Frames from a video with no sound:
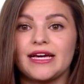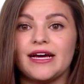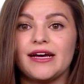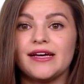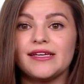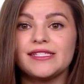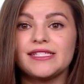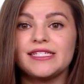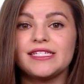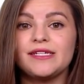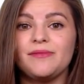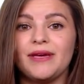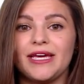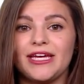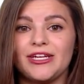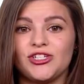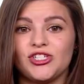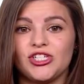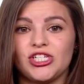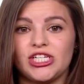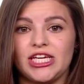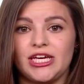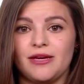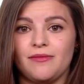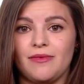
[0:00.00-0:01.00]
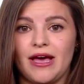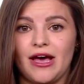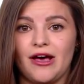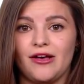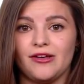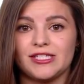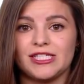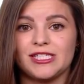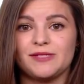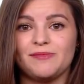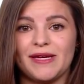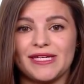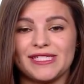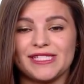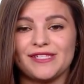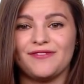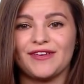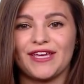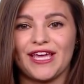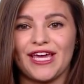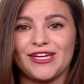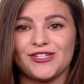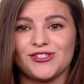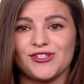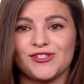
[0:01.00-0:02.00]
Custom HTML
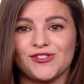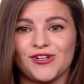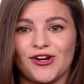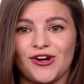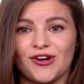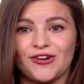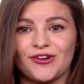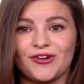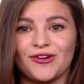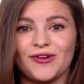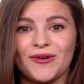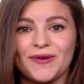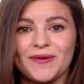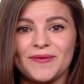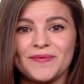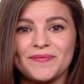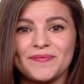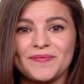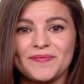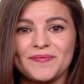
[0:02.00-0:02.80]
Specifications article.